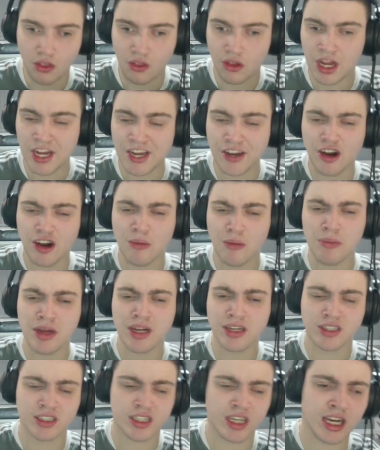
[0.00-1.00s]
He
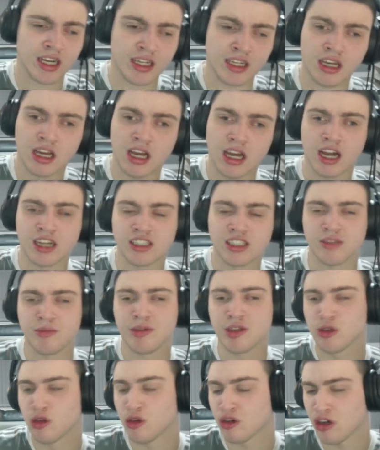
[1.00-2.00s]
nutmegs the guy, has a
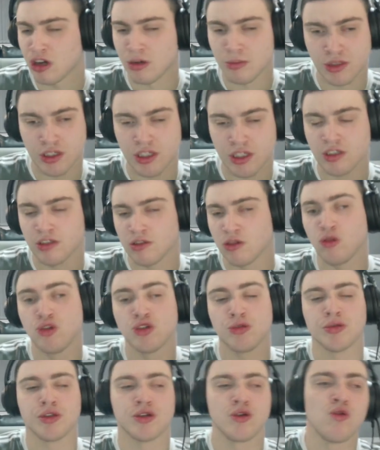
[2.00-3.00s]
wee look up and say
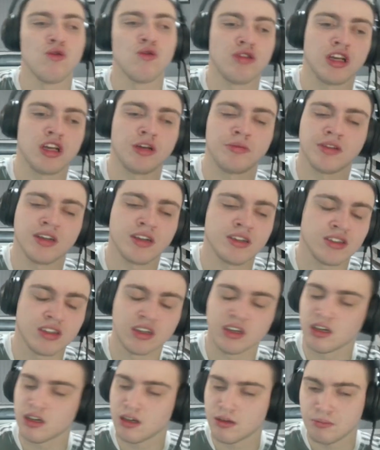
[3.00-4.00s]
knows where the goalkeeper is,
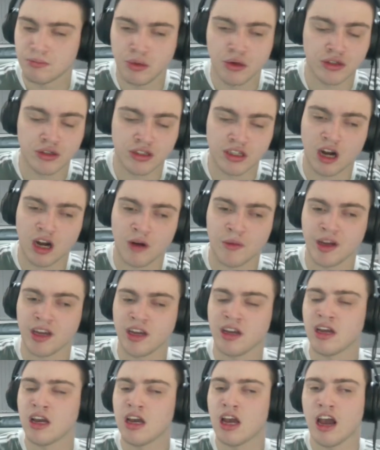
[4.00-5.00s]
puts it
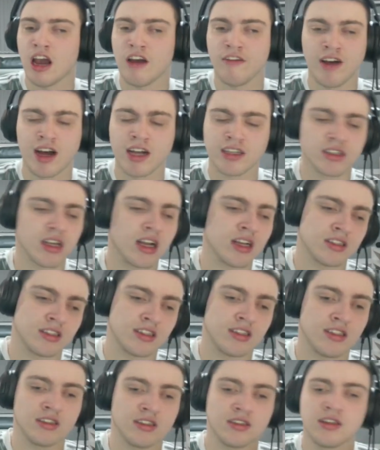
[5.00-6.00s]
away. If that's last
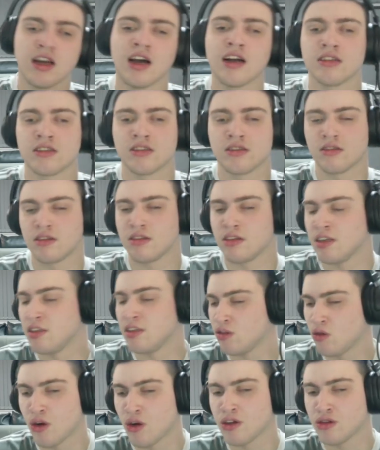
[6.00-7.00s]
season,
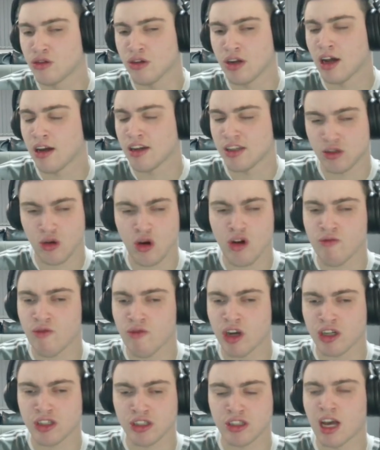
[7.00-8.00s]
he's going to do that. He's got to
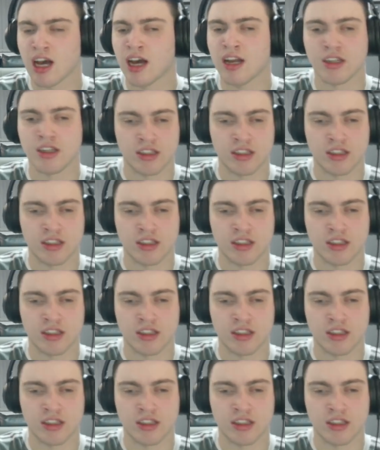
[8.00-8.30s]
rush that.